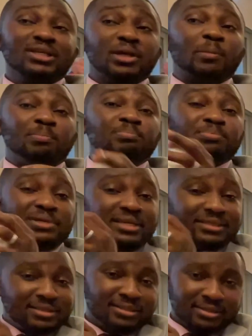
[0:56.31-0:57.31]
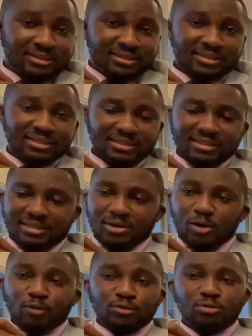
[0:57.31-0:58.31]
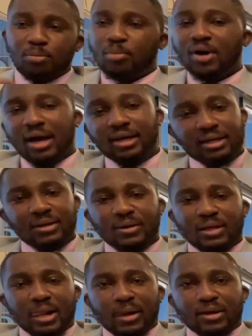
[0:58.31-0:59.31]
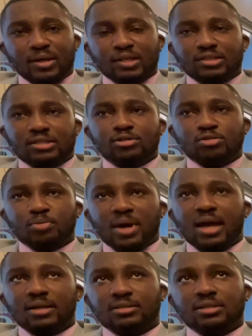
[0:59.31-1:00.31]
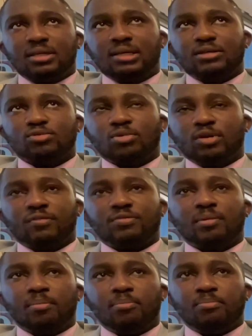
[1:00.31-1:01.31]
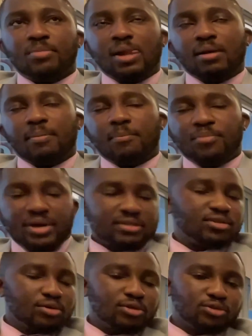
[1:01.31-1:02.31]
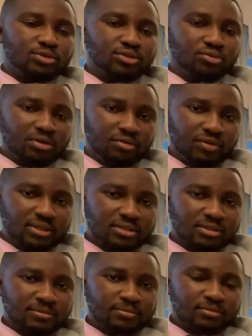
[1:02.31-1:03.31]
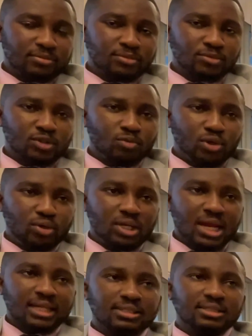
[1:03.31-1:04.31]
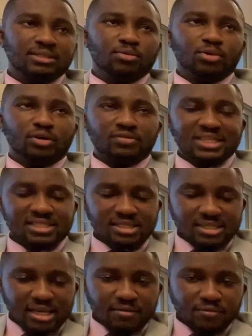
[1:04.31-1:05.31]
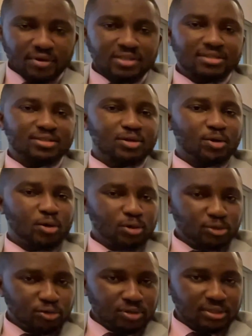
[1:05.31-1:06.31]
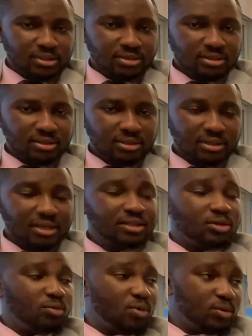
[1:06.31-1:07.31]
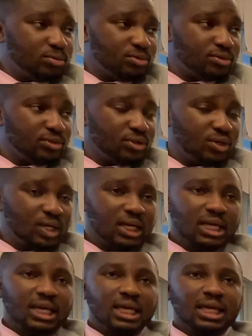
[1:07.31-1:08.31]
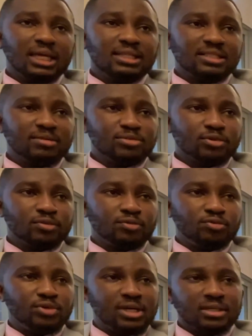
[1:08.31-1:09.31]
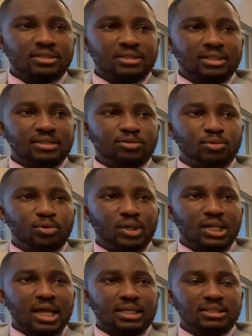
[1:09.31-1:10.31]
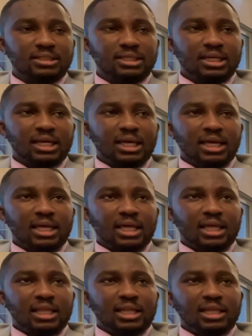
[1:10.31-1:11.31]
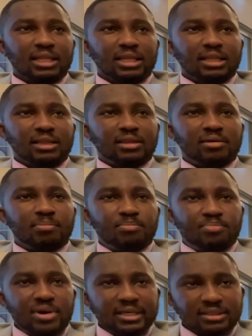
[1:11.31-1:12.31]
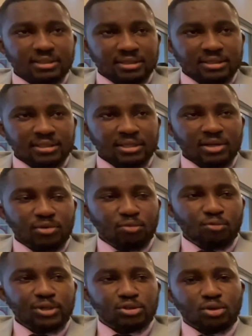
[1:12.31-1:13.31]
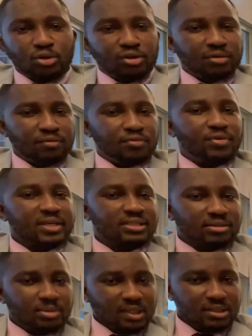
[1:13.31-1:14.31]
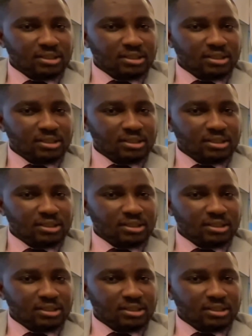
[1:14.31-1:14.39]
a piece of Dubai. You see, Dubai actually is one of the best countries to invest. We're looking at one of the safest countries in the world. In terms of real estate, we're looking at the best return on investment.